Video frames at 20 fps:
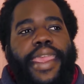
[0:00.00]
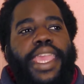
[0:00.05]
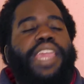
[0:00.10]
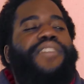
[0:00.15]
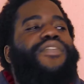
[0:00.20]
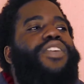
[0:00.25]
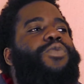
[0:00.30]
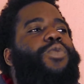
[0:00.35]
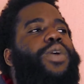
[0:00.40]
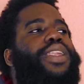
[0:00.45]

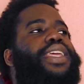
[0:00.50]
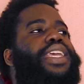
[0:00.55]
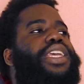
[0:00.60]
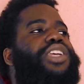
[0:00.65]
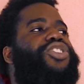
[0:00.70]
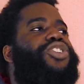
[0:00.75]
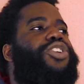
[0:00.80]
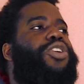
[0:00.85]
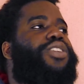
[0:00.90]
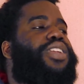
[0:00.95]
Even when
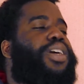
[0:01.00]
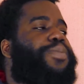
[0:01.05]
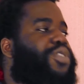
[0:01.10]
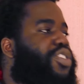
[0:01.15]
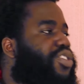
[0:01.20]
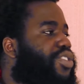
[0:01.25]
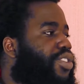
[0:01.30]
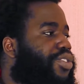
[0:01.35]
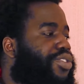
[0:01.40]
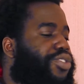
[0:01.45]
he showed up
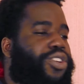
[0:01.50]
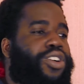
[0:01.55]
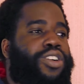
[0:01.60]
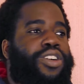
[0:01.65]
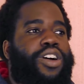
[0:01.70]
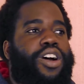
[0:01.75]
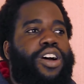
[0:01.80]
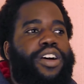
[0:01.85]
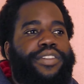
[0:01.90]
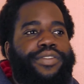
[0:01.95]
to the
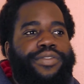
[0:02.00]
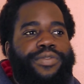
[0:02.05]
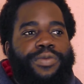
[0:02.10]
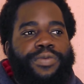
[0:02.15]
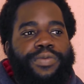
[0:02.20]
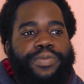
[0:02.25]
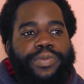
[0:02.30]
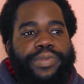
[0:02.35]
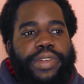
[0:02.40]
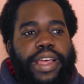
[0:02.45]
door of,
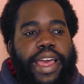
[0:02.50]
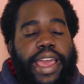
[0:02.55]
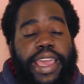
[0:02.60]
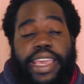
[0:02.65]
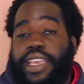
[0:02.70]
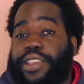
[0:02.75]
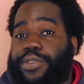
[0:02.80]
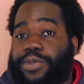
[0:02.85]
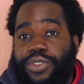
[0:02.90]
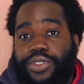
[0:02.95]
I
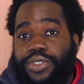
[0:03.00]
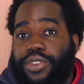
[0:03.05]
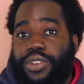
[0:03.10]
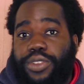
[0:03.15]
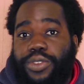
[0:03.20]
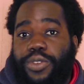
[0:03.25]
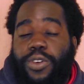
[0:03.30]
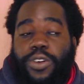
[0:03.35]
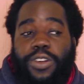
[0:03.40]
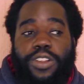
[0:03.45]
guess what you
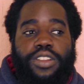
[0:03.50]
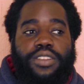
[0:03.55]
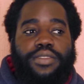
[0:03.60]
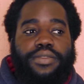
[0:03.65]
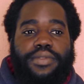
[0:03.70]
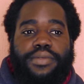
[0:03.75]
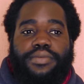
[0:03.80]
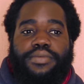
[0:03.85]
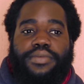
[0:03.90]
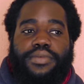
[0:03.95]
could
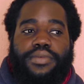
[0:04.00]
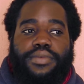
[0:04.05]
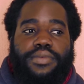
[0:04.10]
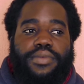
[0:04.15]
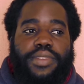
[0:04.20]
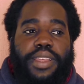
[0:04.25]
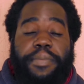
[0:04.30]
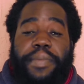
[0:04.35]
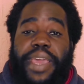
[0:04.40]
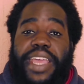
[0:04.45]
call
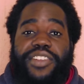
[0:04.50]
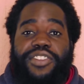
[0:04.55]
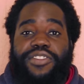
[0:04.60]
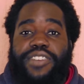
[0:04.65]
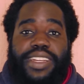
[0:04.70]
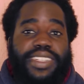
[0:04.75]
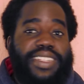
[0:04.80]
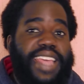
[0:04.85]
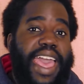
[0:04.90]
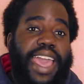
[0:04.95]
a
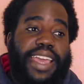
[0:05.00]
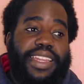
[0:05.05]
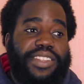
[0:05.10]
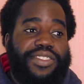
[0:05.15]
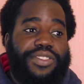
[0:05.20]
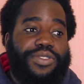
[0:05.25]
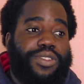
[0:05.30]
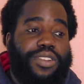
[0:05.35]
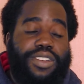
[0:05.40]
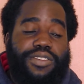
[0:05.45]
major
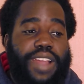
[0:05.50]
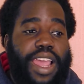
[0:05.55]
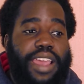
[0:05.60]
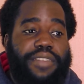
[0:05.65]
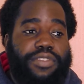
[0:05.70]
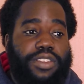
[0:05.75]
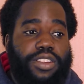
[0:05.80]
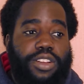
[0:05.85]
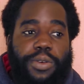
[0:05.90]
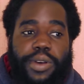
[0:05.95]
antagonist or a
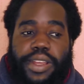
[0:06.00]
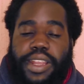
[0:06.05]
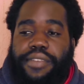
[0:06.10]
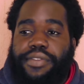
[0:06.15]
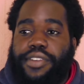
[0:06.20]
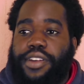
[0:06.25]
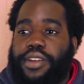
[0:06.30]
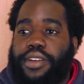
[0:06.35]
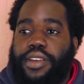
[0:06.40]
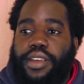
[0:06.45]
rival or
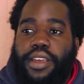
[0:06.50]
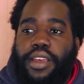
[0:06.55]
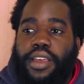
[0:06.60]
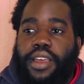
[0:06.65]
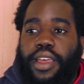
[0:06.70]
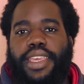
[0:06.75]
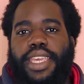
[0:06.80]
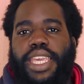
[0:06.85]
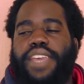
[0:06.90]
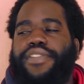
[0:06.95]
whatever,
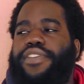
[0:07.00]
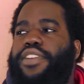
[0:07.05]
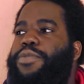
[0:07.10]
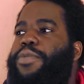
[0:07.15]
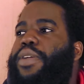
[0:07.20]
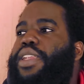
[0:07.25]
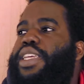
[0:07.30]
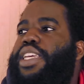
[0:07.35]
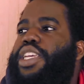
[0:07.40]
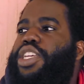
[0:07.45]
Even
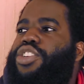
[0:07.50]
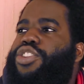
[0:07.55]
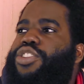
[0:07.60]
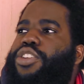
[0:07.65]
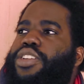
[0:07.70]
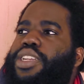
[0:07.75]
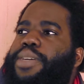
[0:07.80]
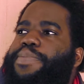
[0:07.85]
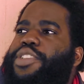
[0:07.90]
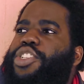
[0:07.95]
when he
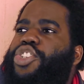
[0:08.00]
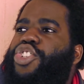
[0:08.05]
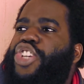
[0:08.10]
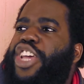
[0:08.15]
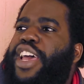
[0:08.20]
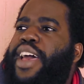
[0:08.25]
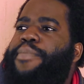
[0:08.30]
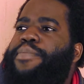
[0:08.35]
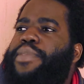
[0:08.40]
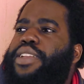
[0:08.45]
showed up to
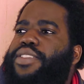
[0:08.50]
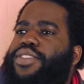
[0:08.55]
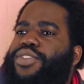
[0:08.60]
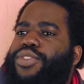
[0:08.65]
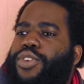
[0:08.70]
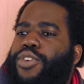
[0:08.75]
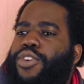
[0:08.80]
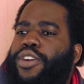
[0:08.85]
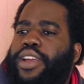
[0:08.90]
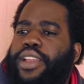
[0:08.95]
Chapman's
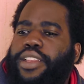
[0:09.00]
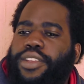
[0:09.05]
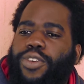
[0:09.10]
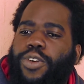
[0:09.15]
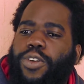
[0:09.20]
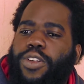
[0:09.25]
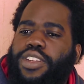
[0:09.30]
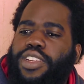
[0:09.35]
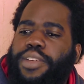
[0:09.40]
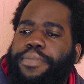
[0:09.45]
door and
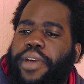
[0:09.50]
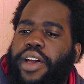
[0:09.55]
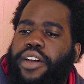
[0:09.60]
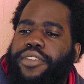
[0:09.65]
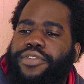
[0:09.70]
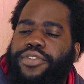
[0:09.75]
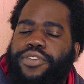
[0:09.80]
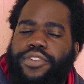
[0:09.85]
called him out